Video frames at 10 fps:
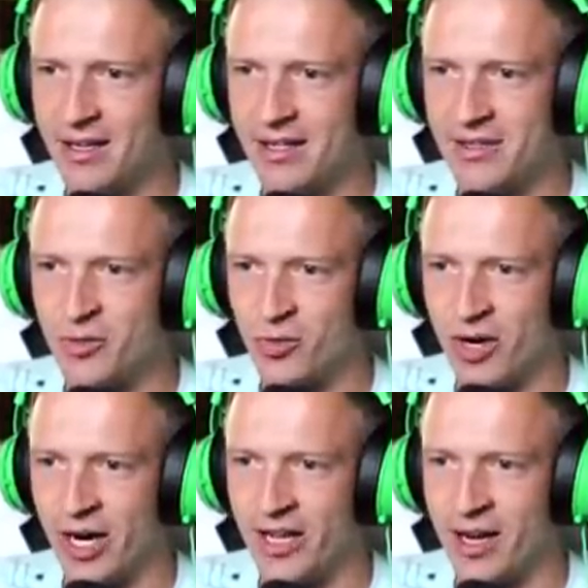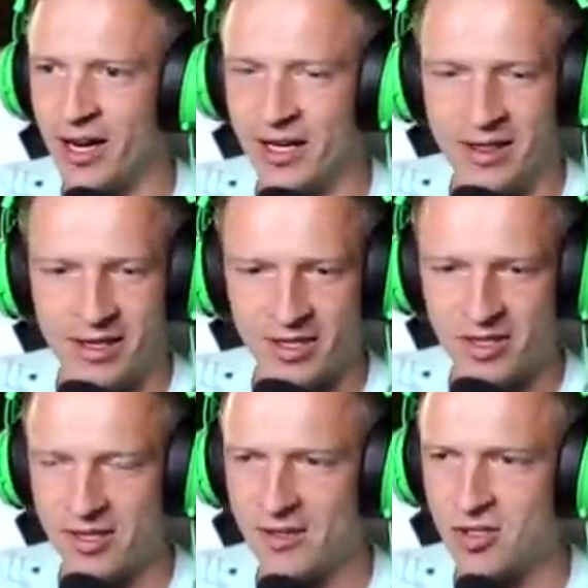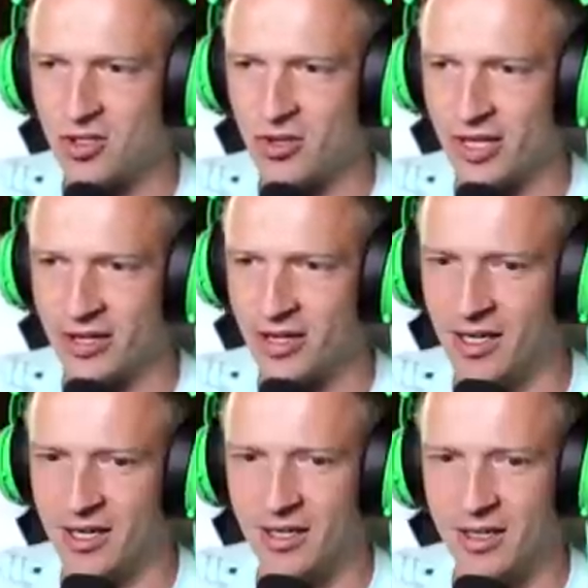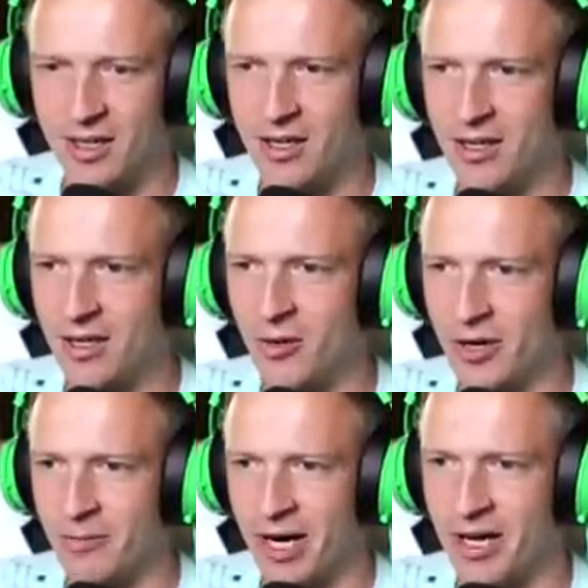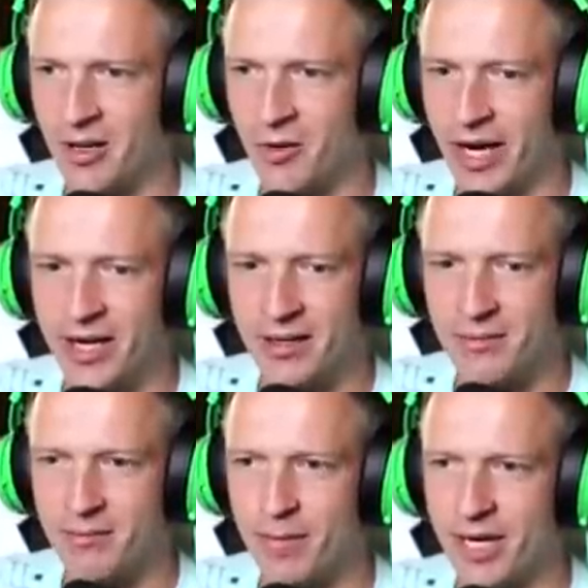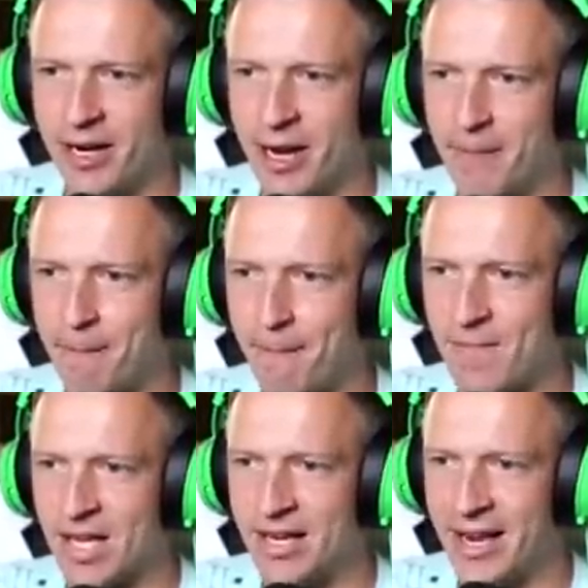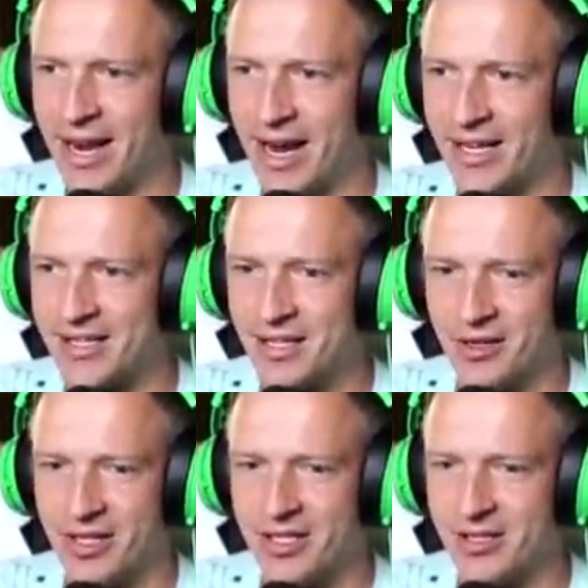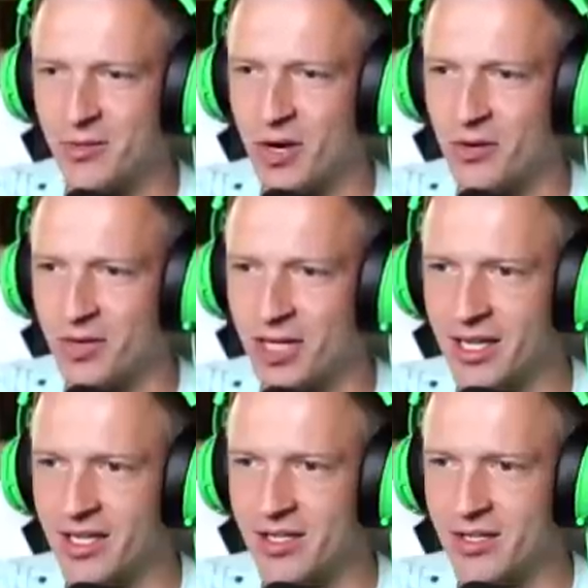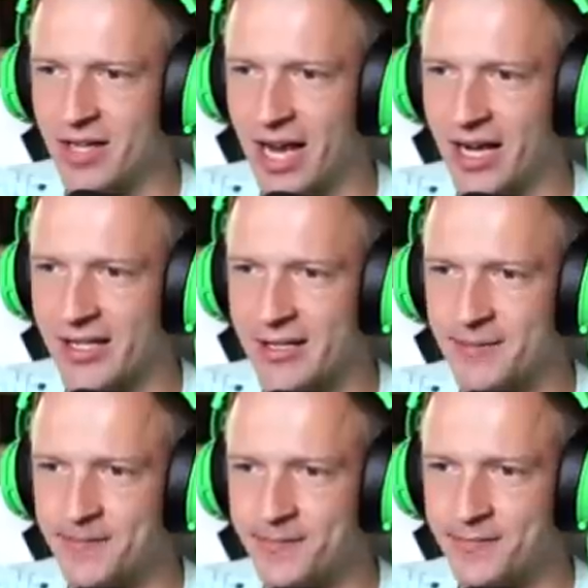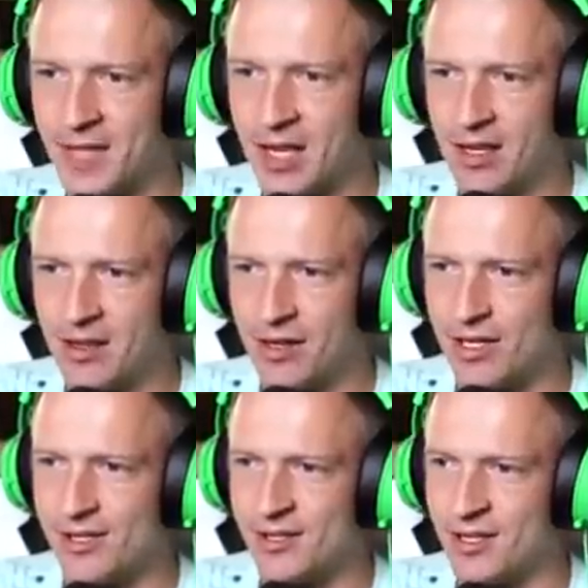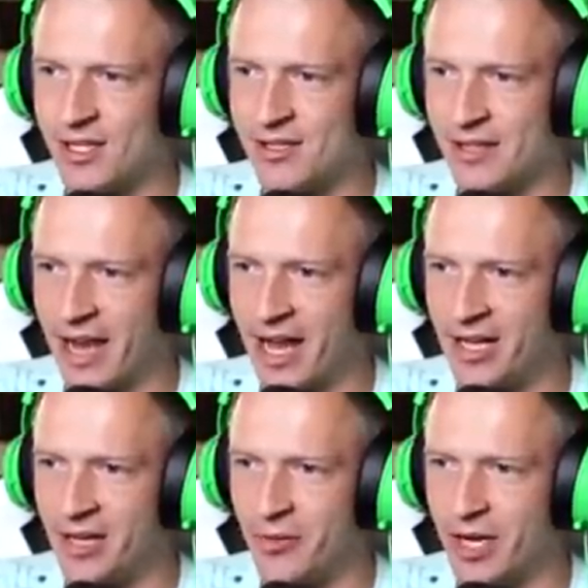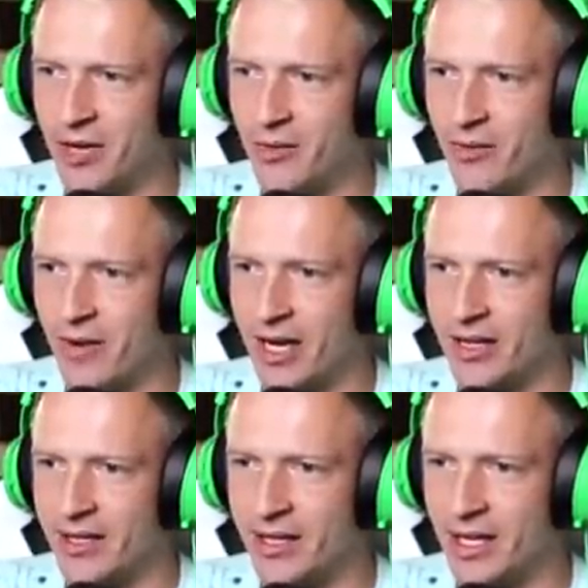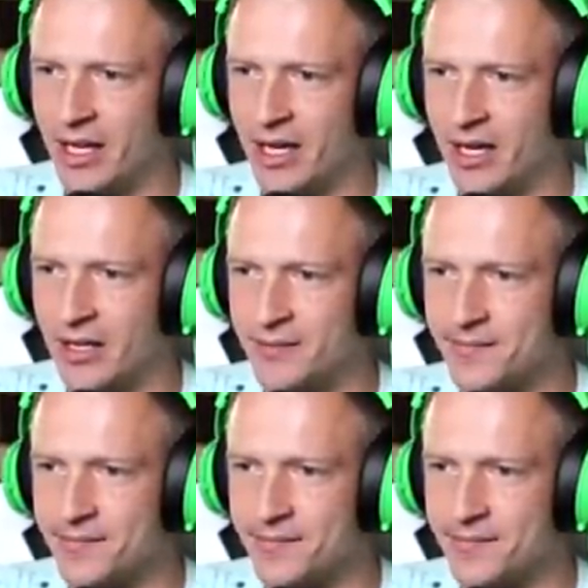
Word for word: It's right on this street here, quarter mile away. But, yeah, so this is what we're going to do, guys. There's this alleyway right here.